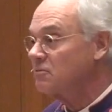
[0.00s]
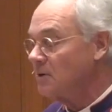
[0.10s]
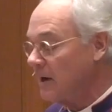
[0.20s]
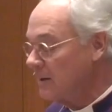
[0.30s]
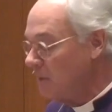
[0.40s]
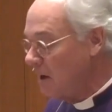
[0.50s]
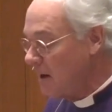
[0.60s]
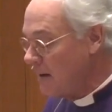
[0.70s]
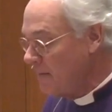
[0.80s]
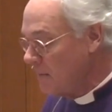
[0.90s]
Rod
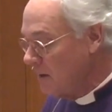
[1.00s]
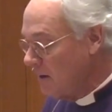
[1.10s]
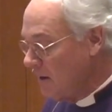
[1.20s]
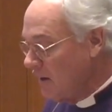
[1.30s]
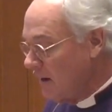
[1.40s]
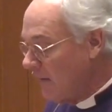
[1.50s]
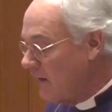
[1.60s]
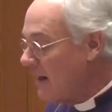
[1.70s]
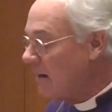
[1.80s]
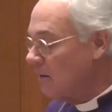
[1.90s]
Bunn, and
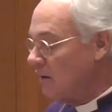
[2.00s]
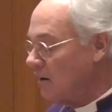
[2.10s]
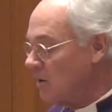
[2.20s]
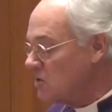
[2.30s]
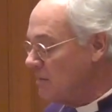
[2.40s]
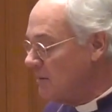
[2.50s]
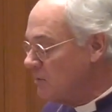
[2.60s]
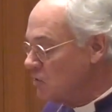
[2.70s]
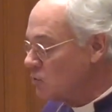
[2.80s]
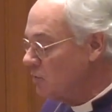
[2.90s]
the at-large
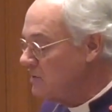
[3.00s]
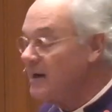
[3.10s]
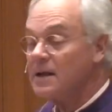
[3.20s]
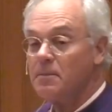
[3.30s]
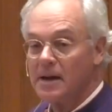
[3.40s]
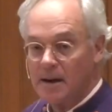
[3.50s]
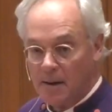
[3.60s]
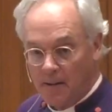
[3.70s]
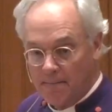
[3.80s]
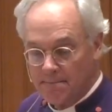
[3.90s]
members were Teddy Bear,